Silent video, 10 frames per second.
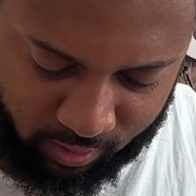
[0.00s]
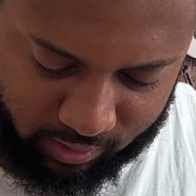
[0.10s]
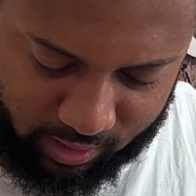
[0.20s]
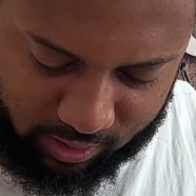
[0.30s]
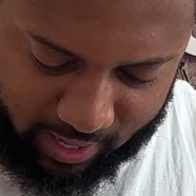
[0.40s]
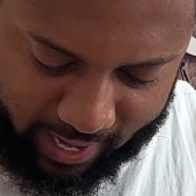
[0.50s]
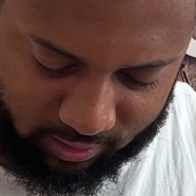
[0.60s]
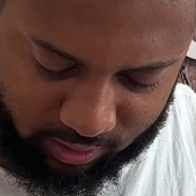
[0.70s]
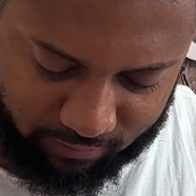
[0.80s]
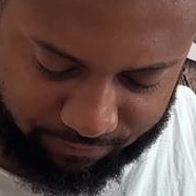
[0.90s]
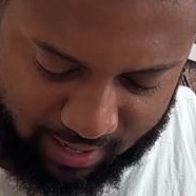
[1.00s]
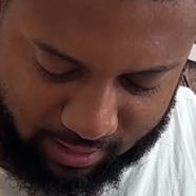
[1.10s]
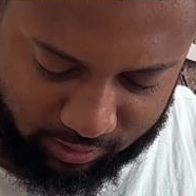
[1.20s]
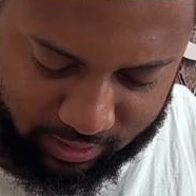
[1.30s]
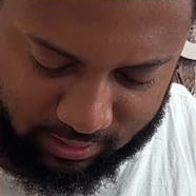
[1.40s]
neither hath
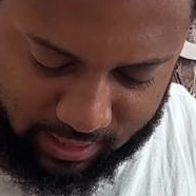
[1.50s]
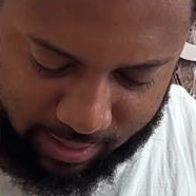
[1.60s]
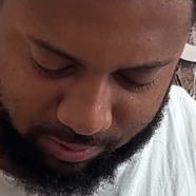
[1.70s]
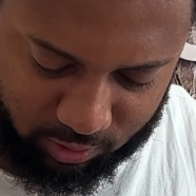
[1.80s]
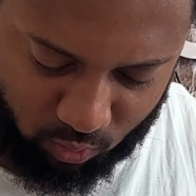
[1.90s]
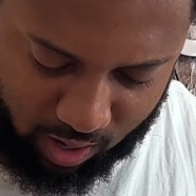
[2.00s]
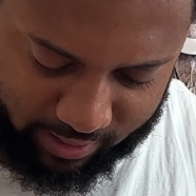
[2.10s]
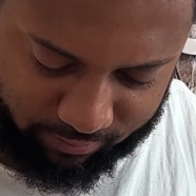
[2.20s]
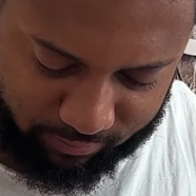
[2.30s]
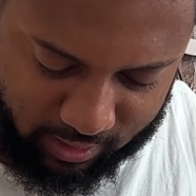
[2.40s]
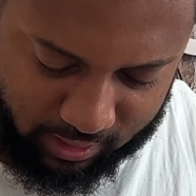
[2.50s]
defiled his neighbor's wife,